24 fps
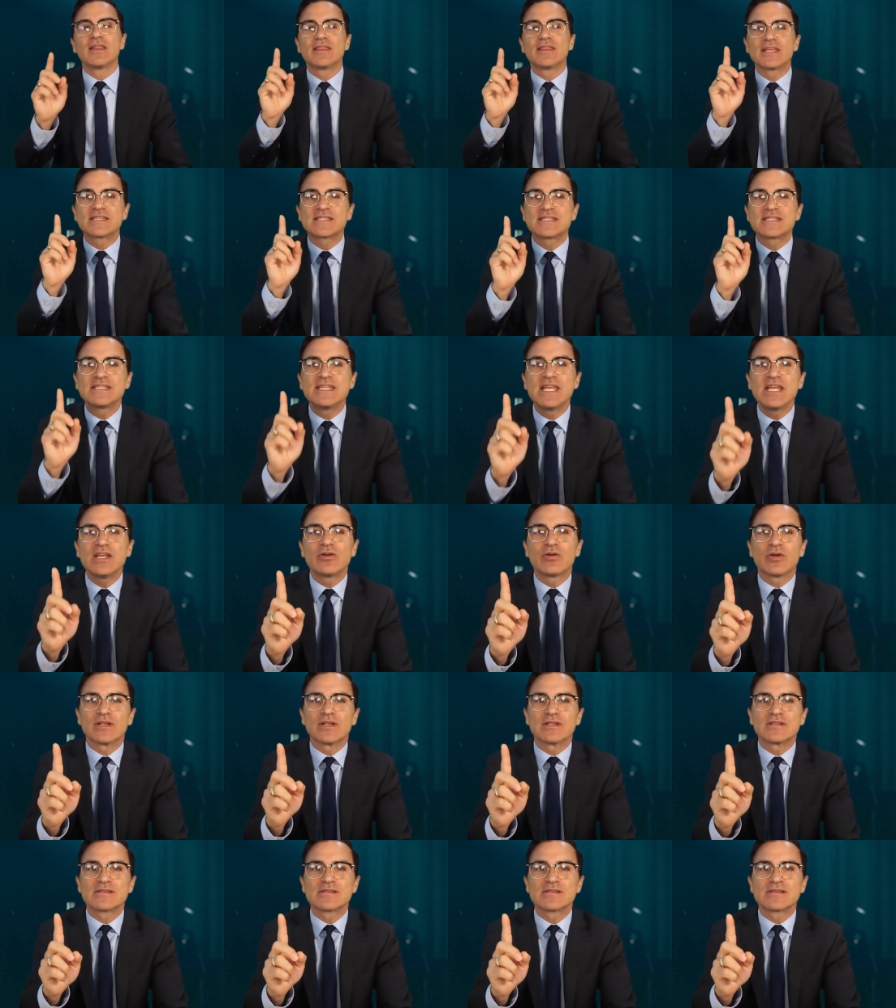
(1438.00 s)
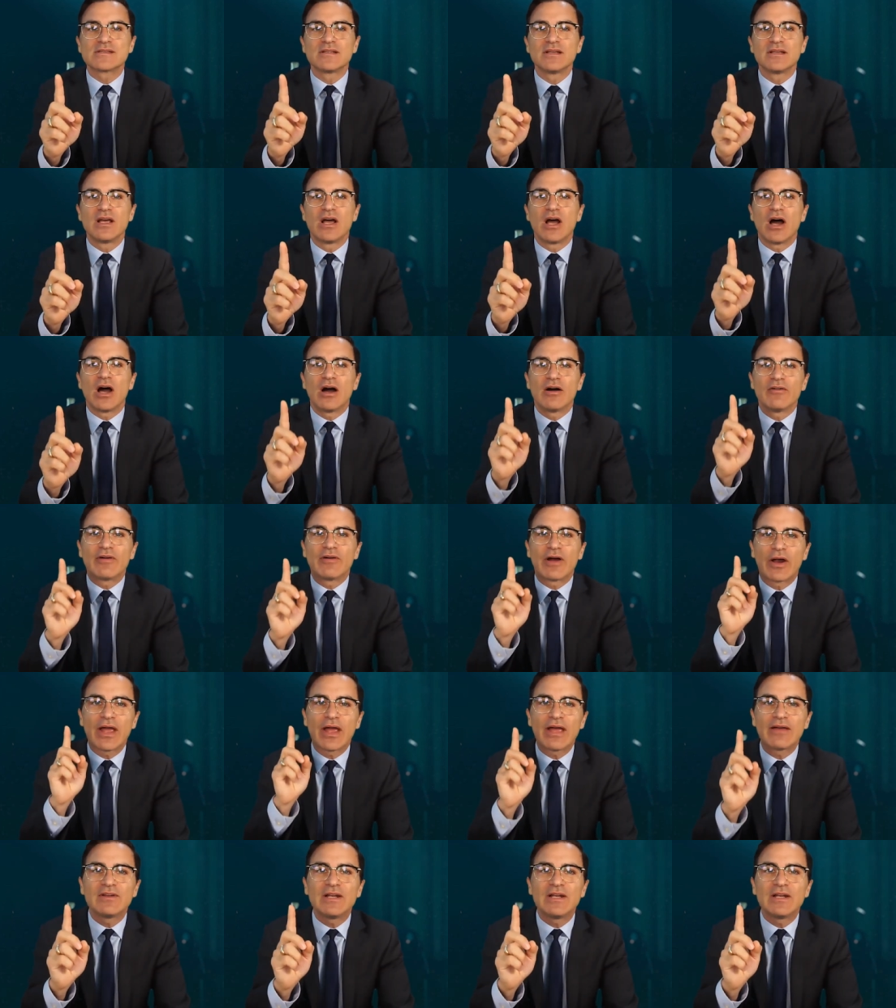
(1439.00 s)
The secrets of our
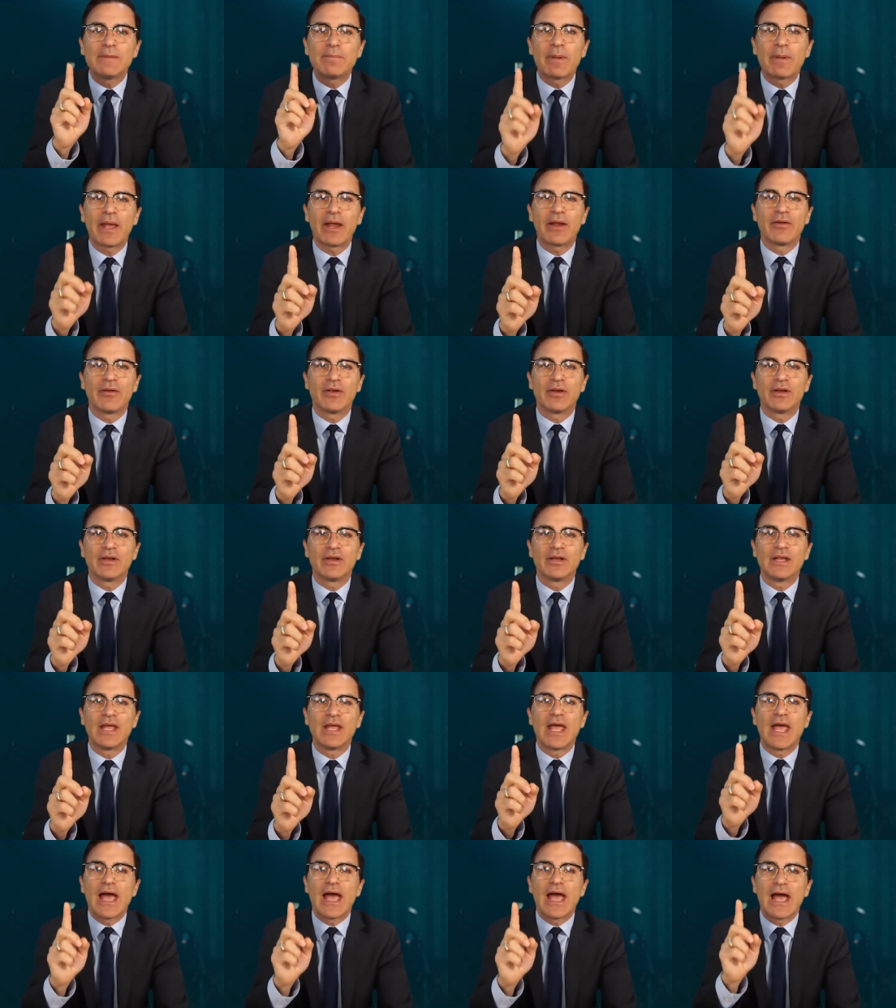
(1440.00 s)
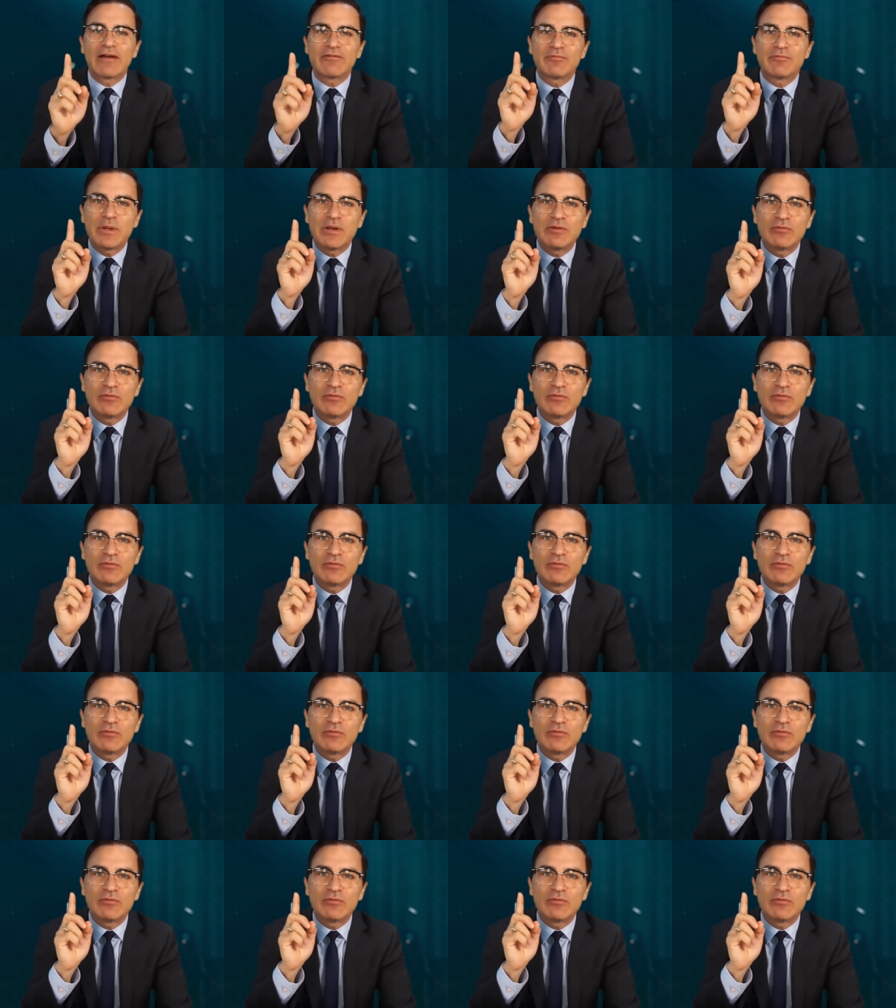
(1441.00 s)
heavenly parent have